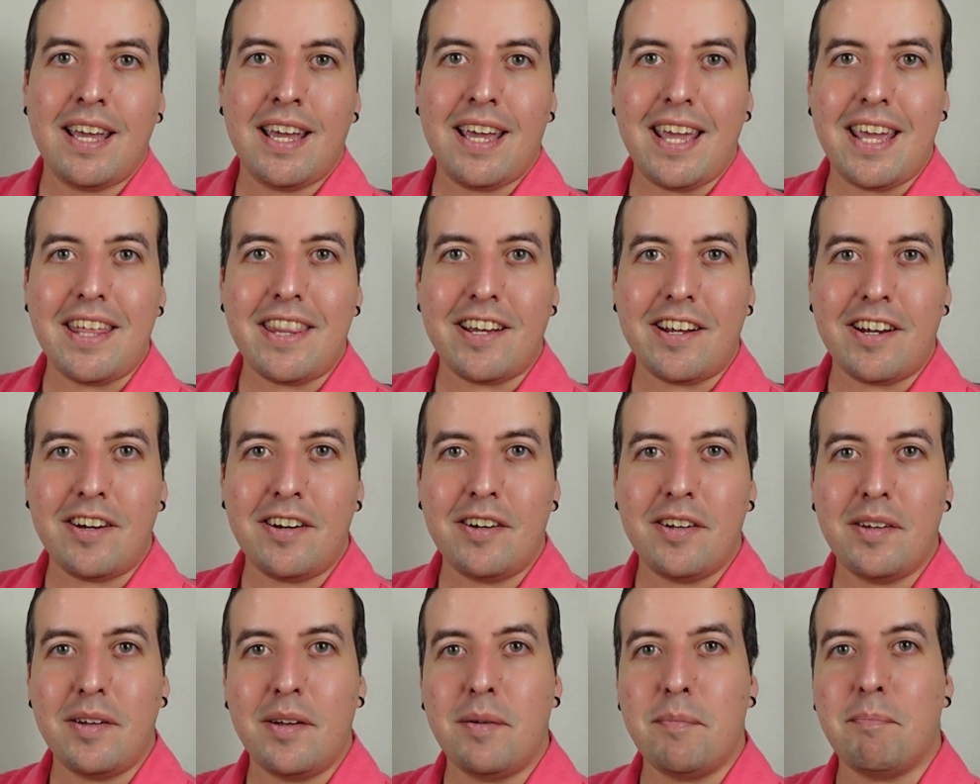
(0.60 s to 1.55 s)
Hey there,
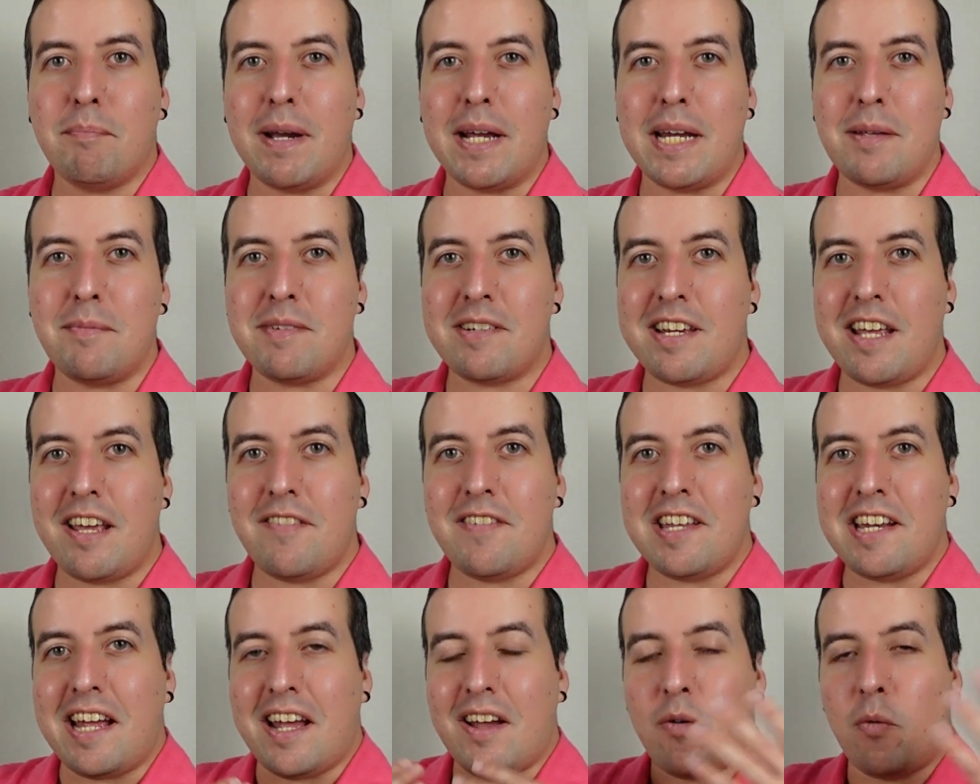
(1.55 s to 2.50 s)
my name's David
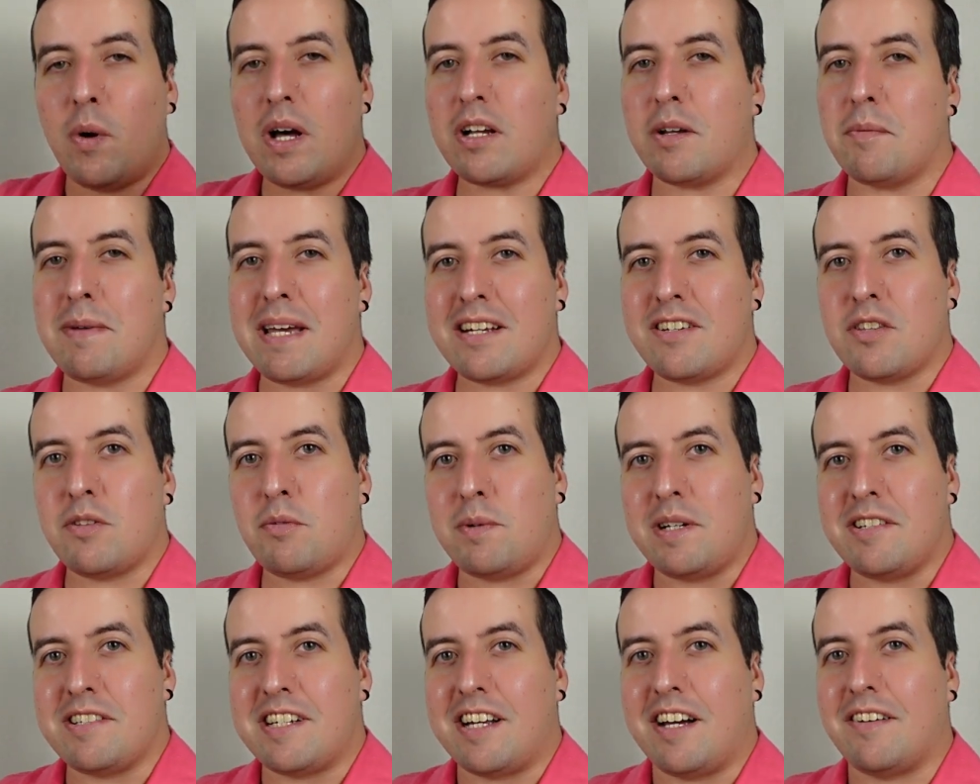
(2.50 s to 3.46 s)
and welcome back to the
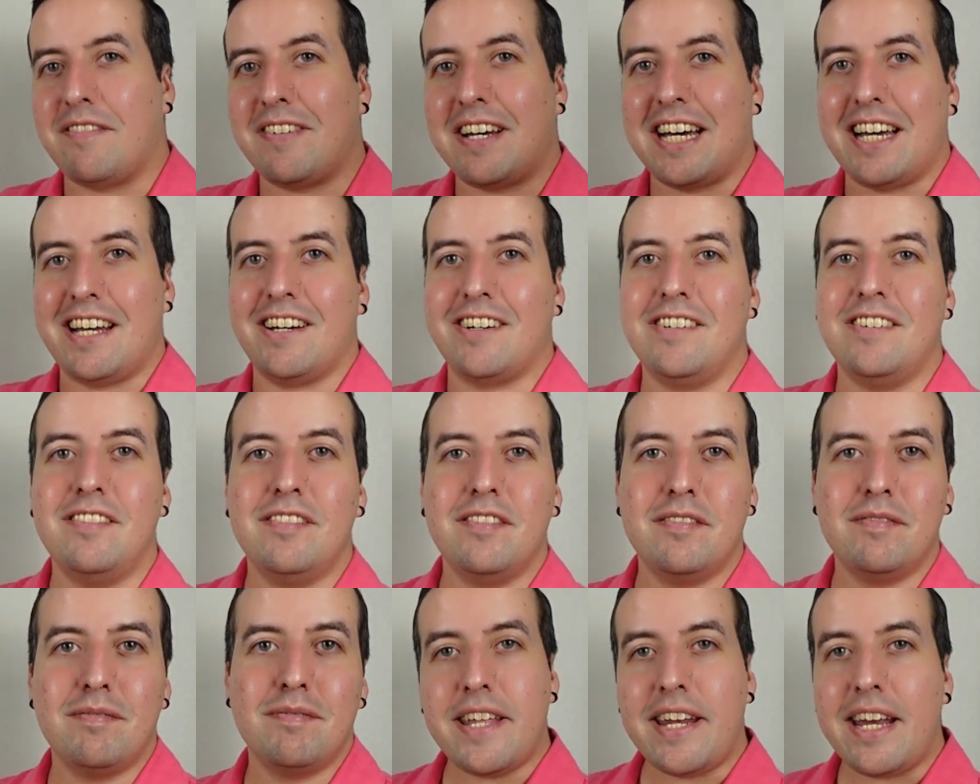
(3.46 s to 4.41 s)
Restyle File.
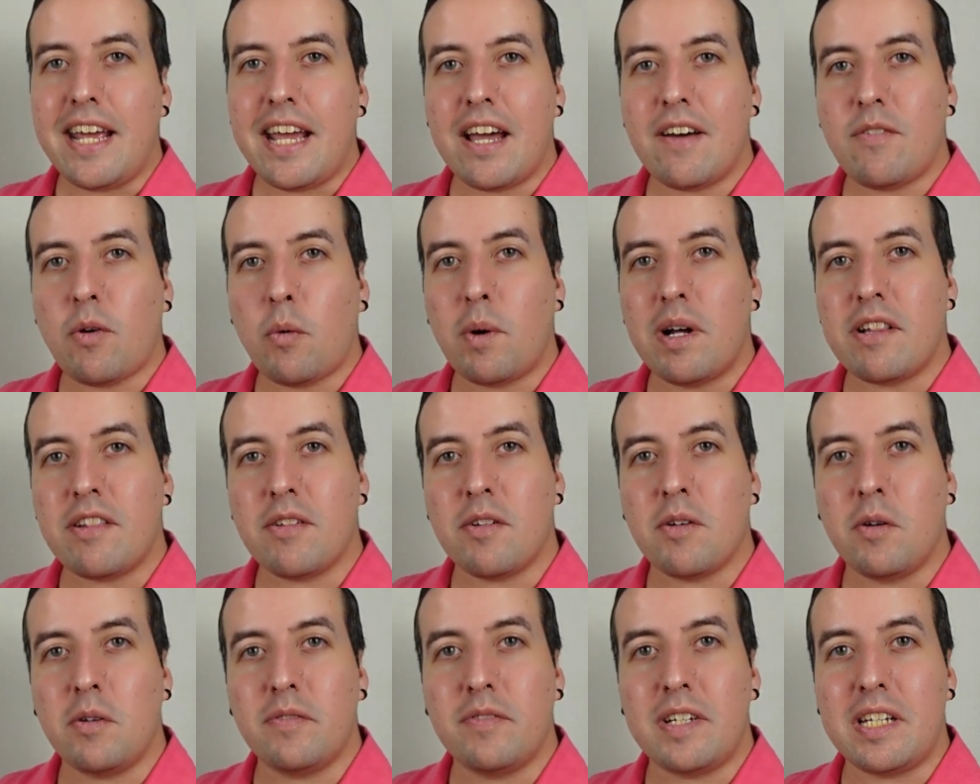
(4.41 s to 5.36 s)
Today I have a what
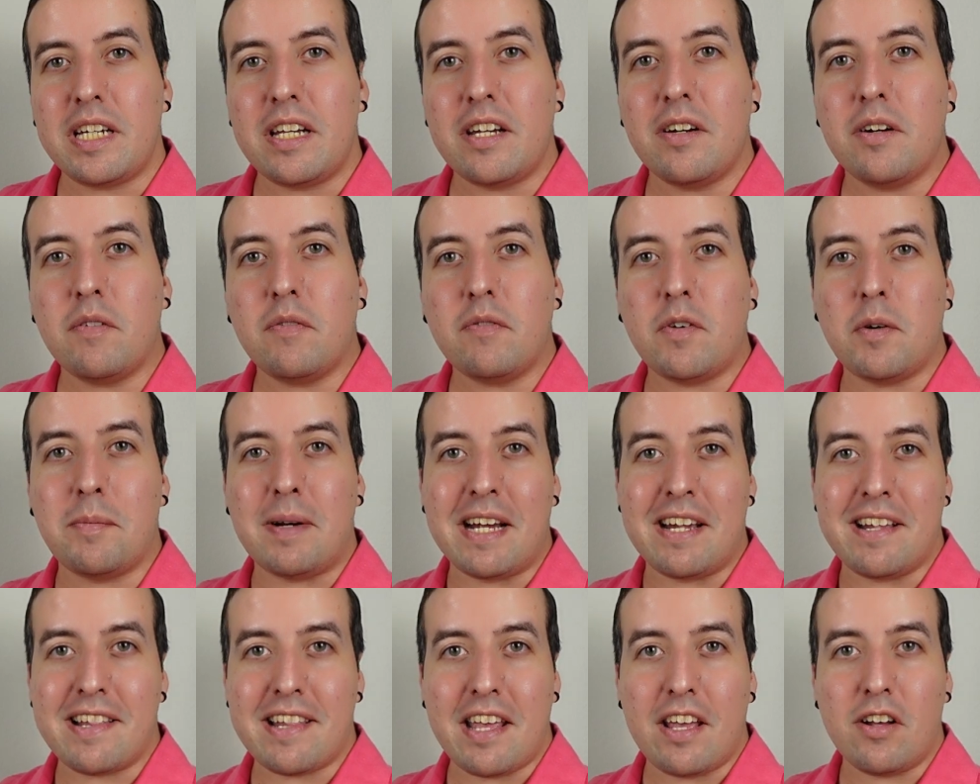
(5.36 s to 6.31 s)
sold video for my
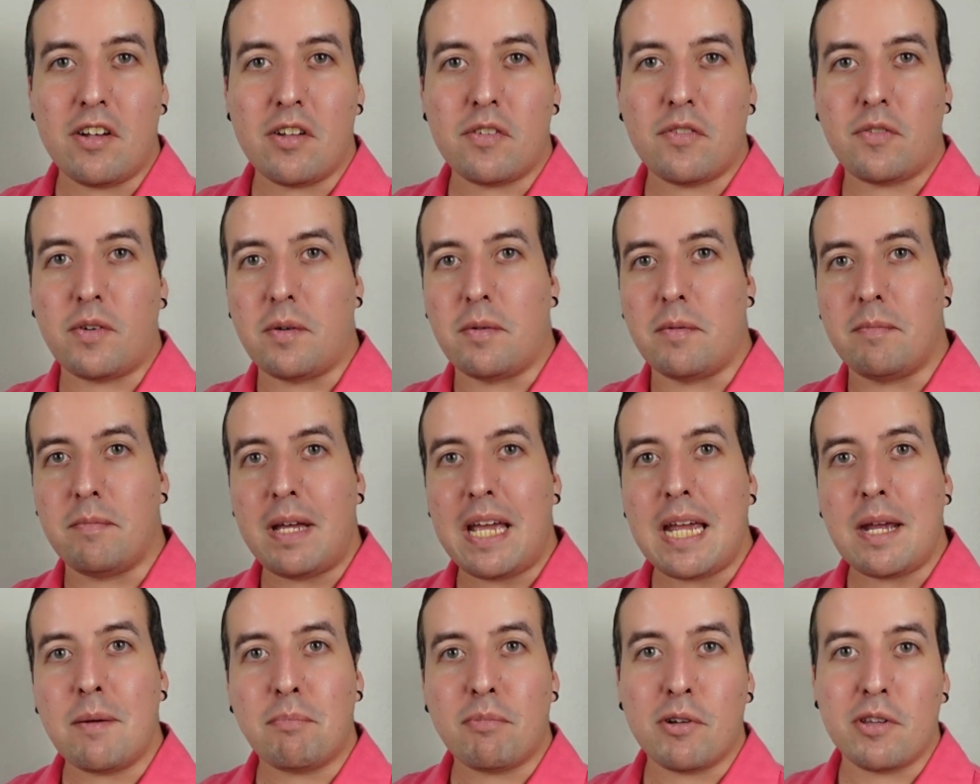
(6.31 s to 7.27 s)
sales from
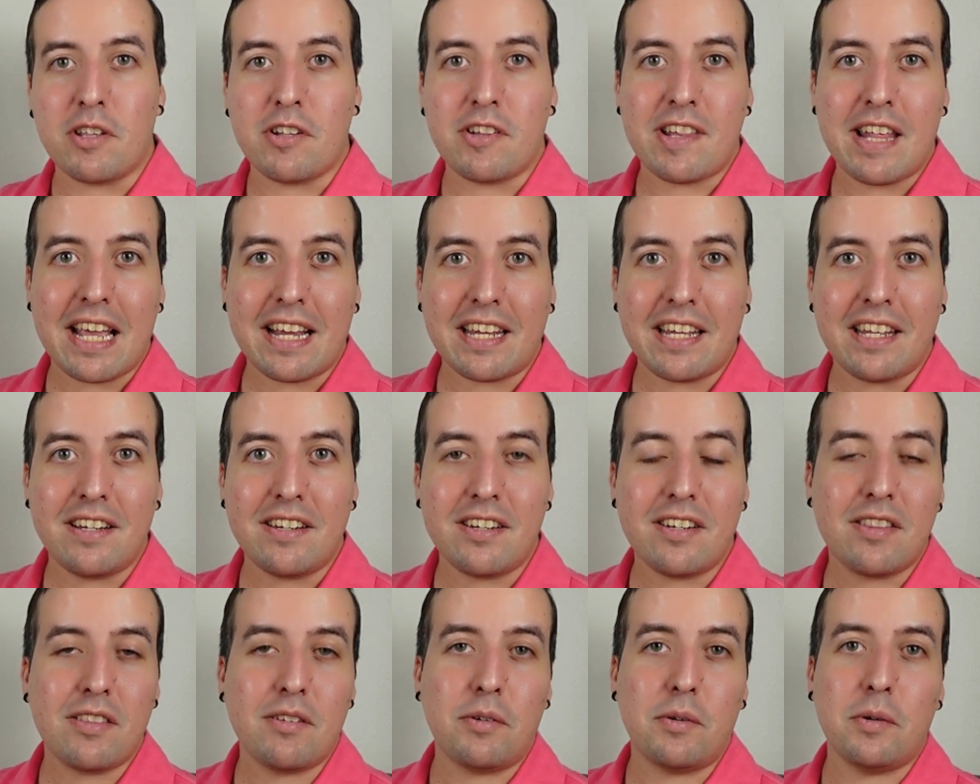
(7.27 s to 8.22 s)
April the 2nd
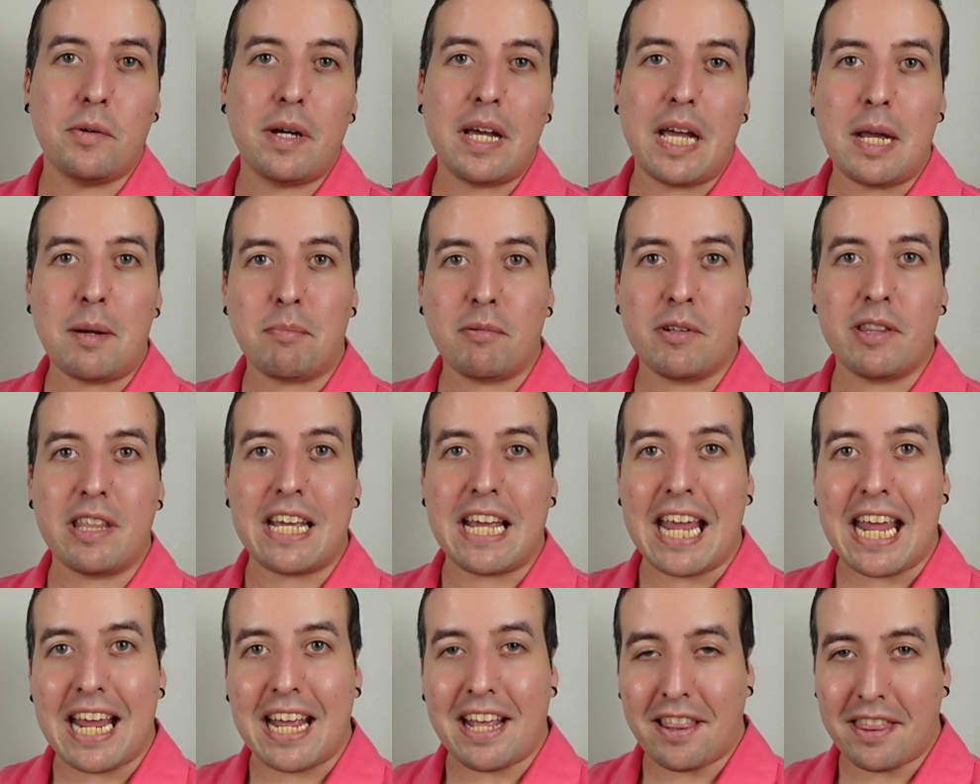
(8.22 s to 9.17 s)
through April the
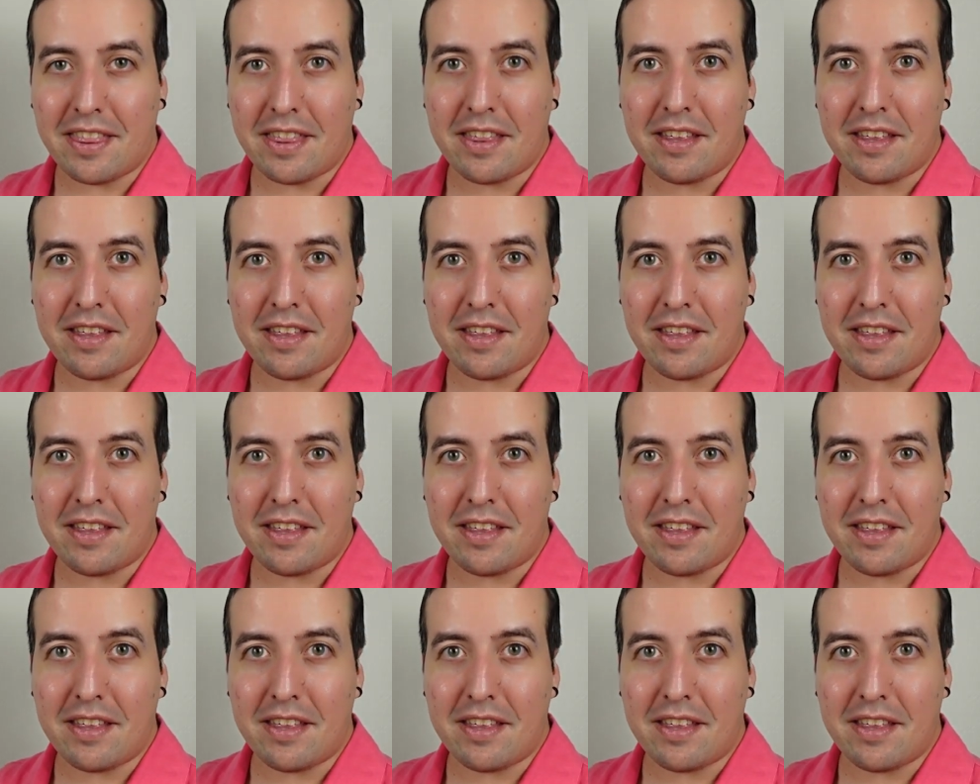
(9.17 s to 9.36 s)
8th.